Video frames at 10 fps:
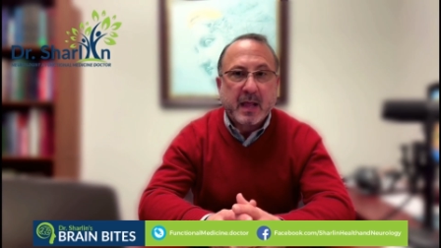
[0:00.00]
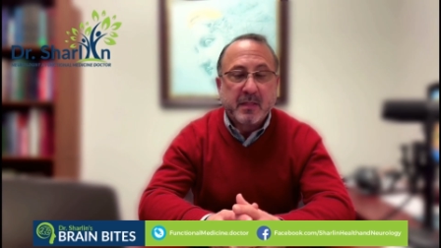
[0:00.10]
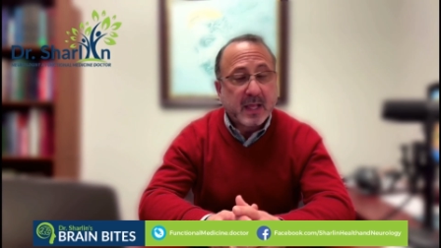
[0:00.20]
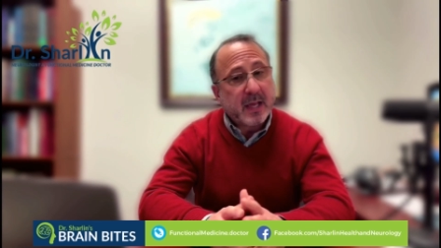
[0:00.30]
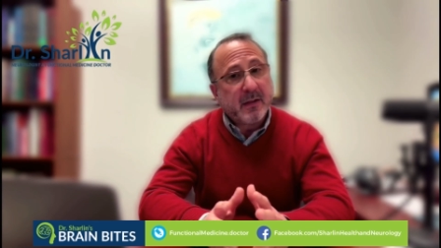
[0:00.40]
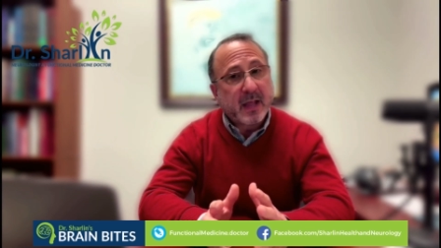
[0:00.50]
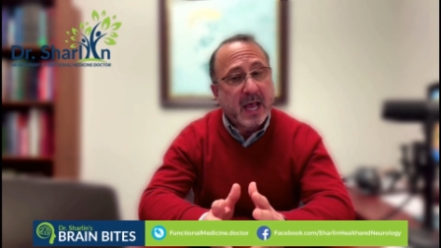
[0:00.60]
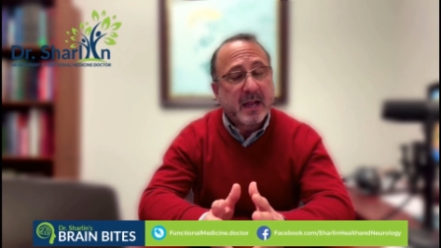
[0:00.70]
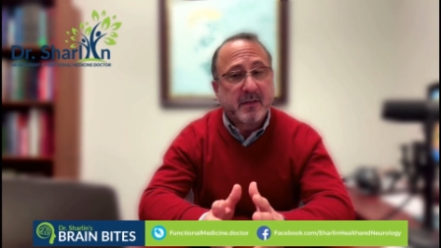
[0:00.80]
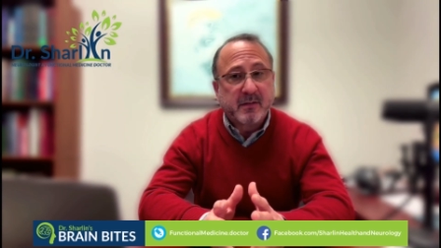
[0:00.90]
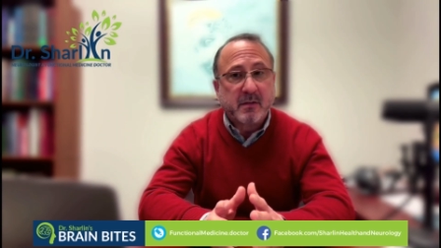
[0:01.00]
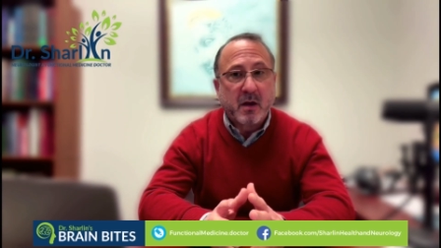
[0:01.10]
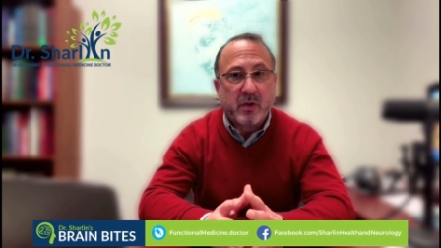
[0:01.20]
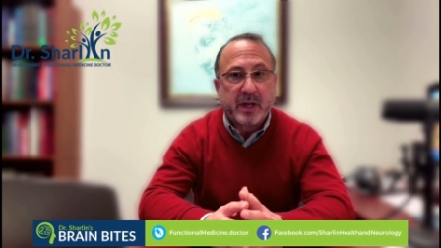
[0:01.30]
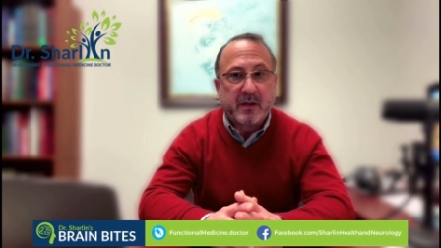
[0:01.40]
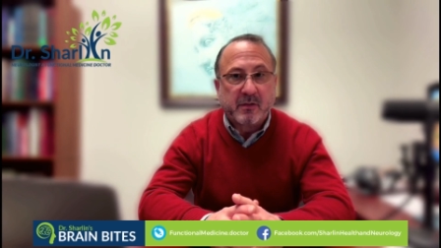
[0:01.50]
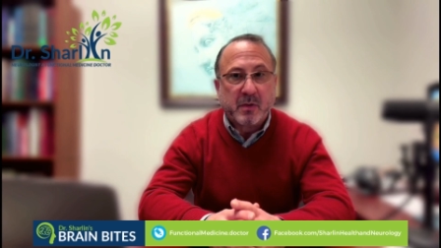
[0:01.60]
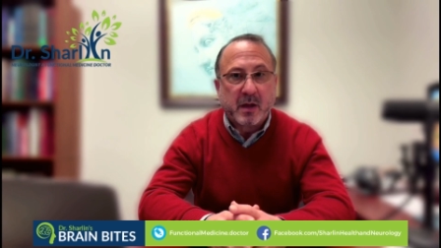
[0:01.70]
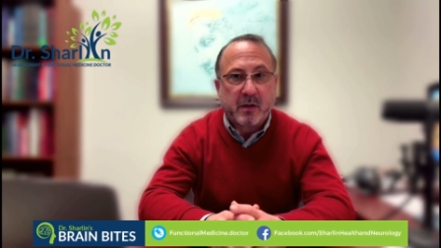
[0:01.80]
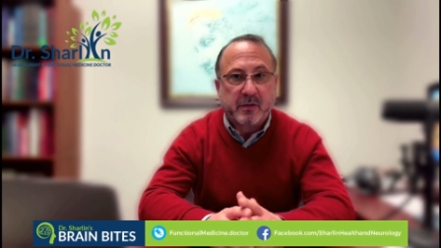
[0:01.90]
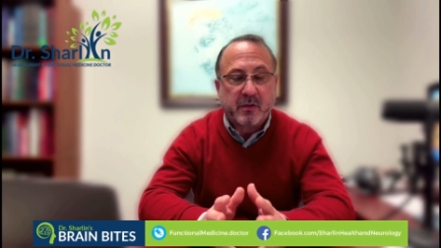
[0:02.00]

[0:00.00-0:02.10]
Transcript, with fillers: and they had slowing as well.